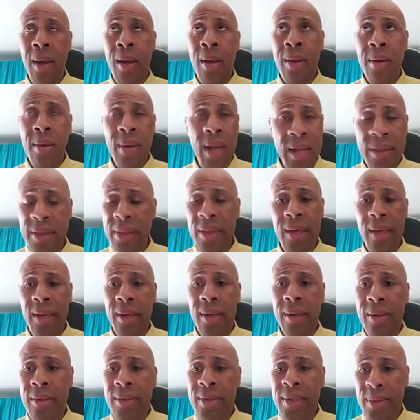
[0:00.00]

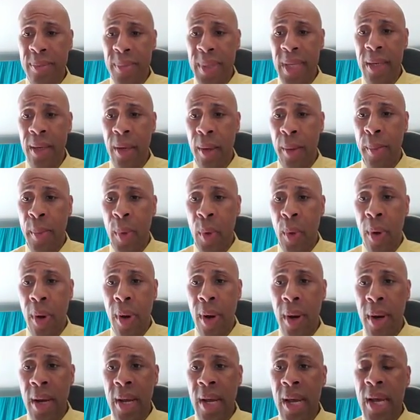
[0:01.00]
Nothing to me no more.
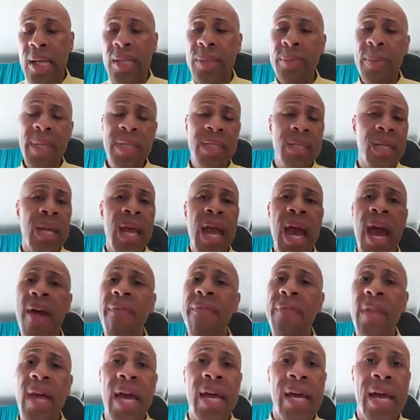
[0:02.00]
Especially
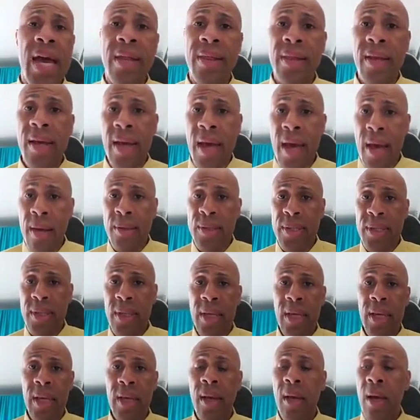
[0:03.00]
after I got the
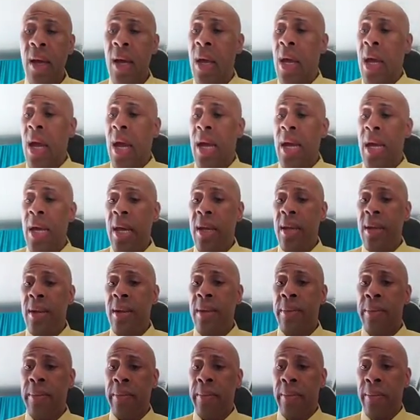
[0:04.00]
counseling
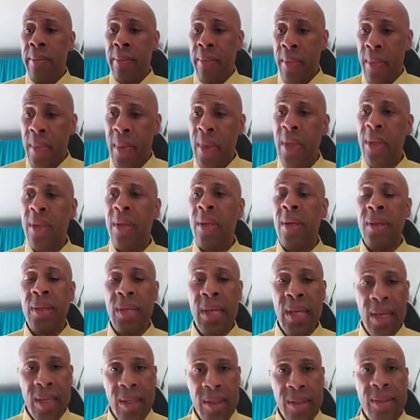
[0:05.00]
and the
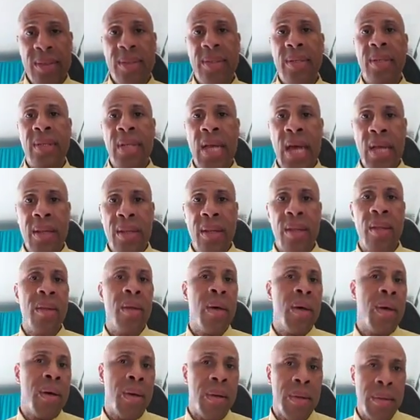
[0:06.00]
things that
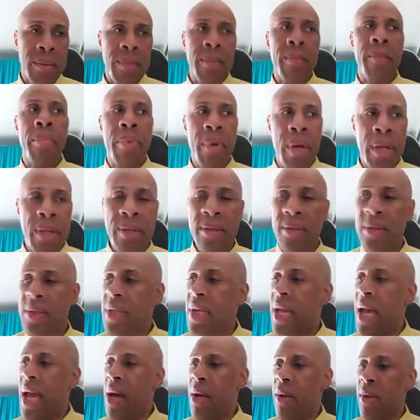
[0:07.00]
the brothers,
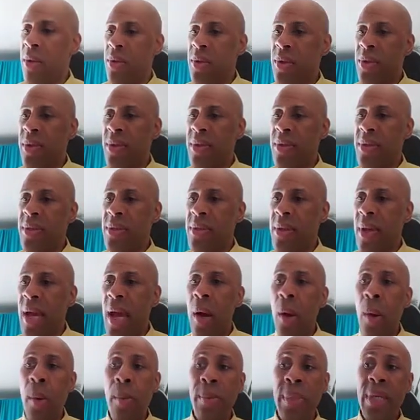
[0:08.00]
the elders
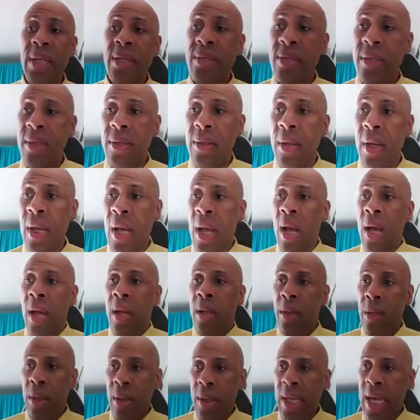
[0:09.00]
helped me to
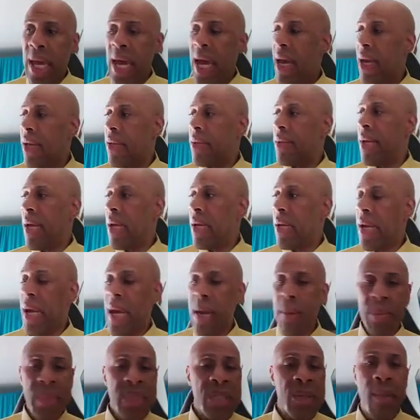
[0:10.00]
look at. And they
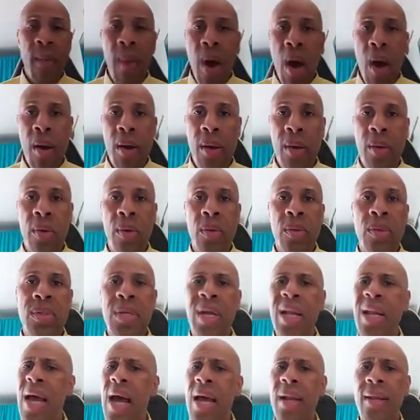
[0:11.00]
gave me some articles,
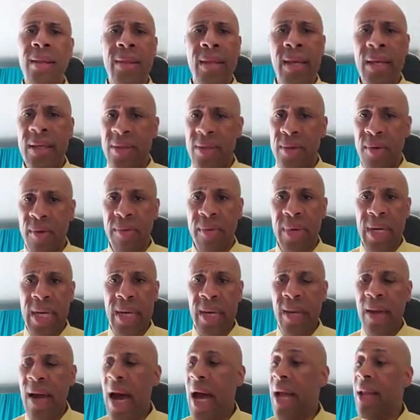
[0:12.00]
a lot of things to
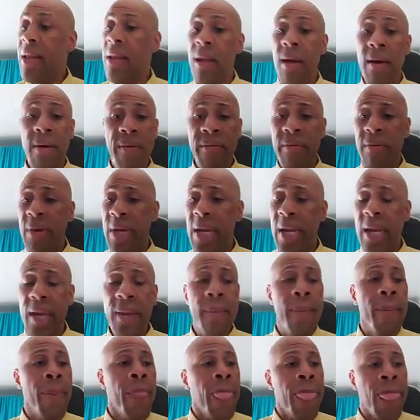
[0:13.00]
read. I love
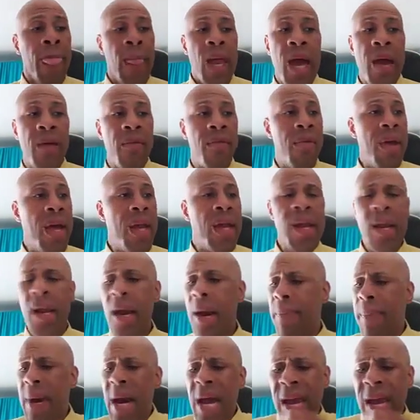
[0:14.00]
reading. I read it up.